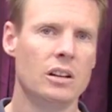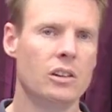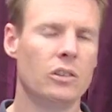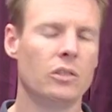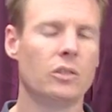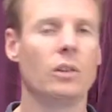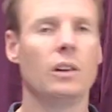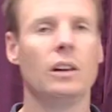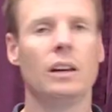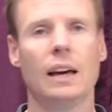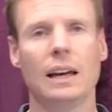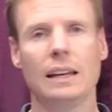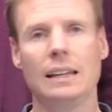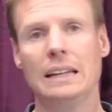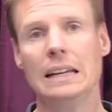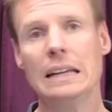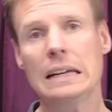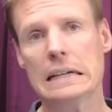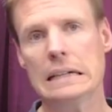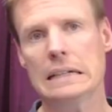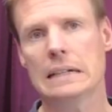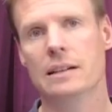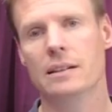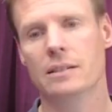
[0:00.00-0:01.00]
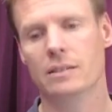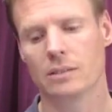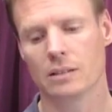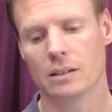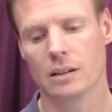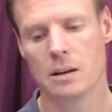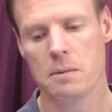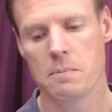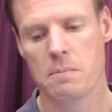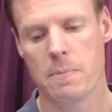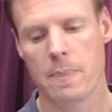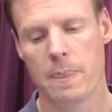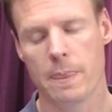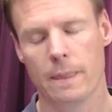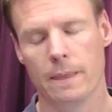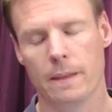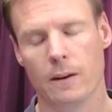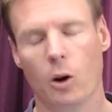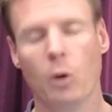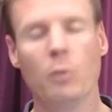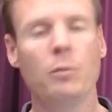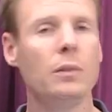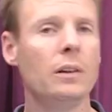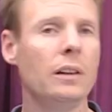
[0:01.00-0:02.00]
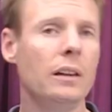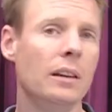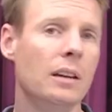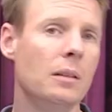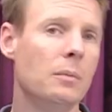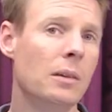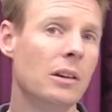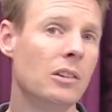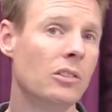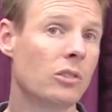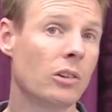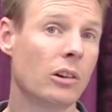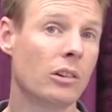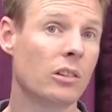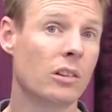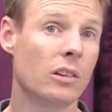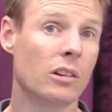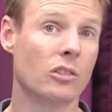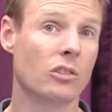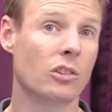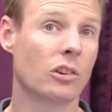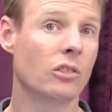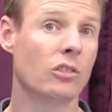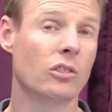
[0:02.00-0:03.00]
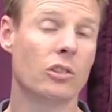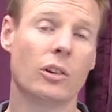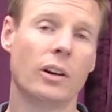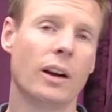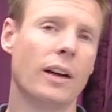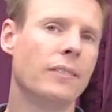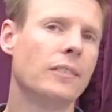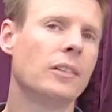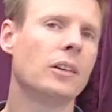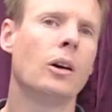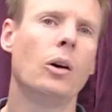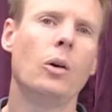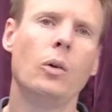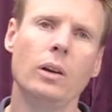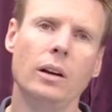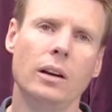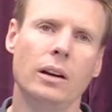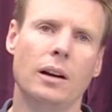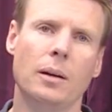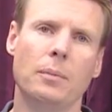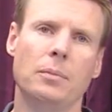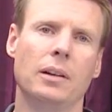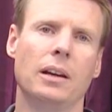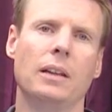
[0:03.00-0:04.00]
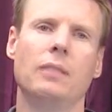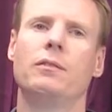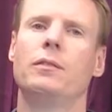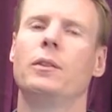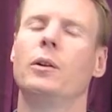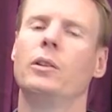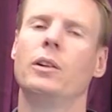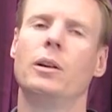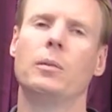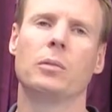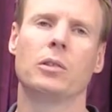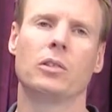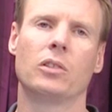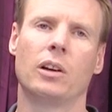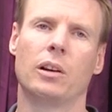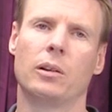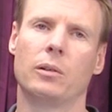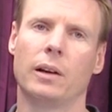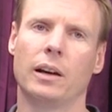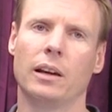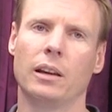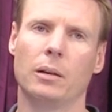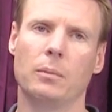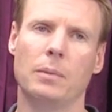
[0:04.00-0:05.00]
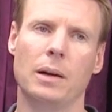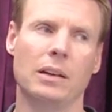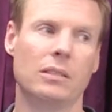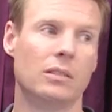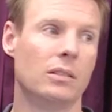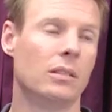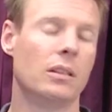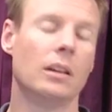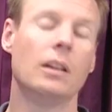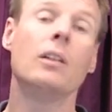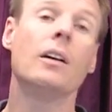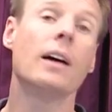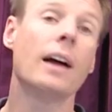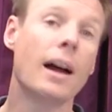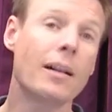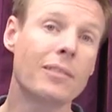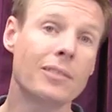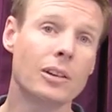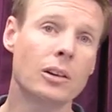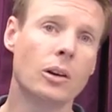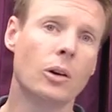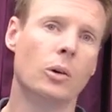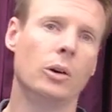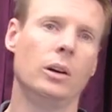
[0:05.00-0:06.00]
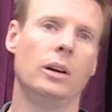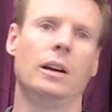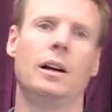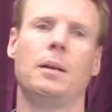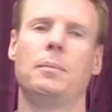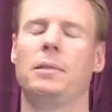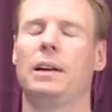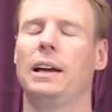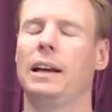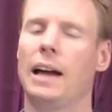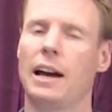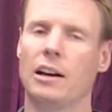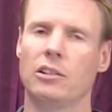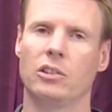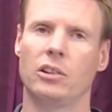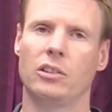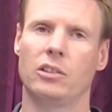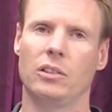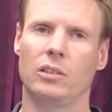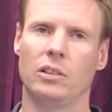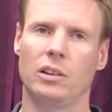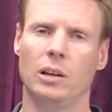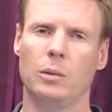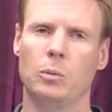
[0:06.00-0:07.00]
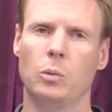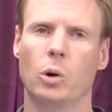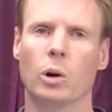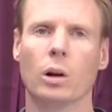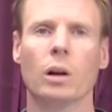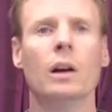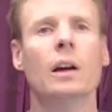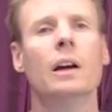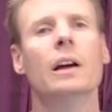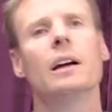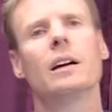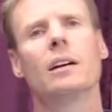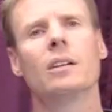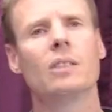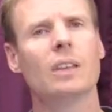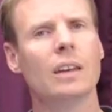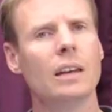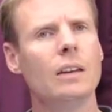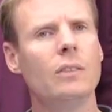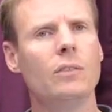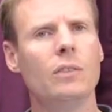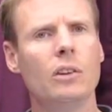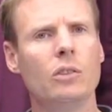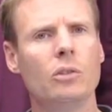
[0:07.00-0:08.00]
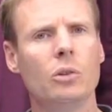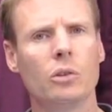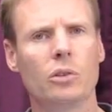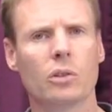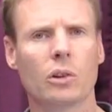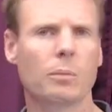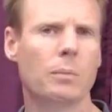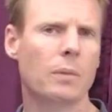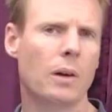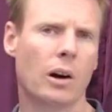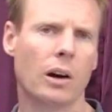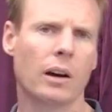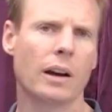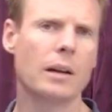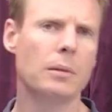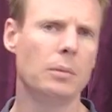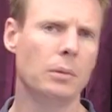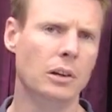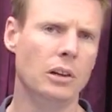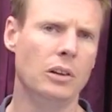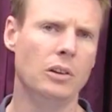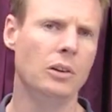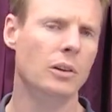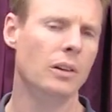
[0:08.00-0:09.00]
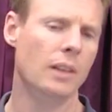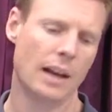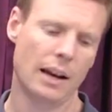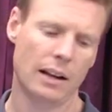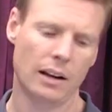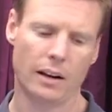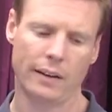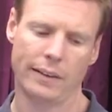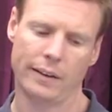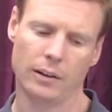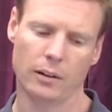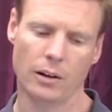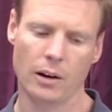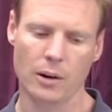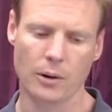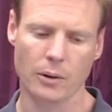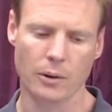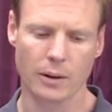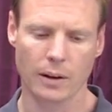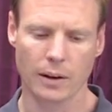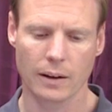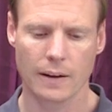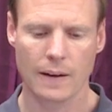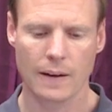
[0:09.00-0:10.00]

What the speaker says: So the idea is, hopefully the administrators in the church don't have to go in and update phone numbers on a regular basis. They don't have to go in and update addresses anymore, because individuals are able to do that on their own.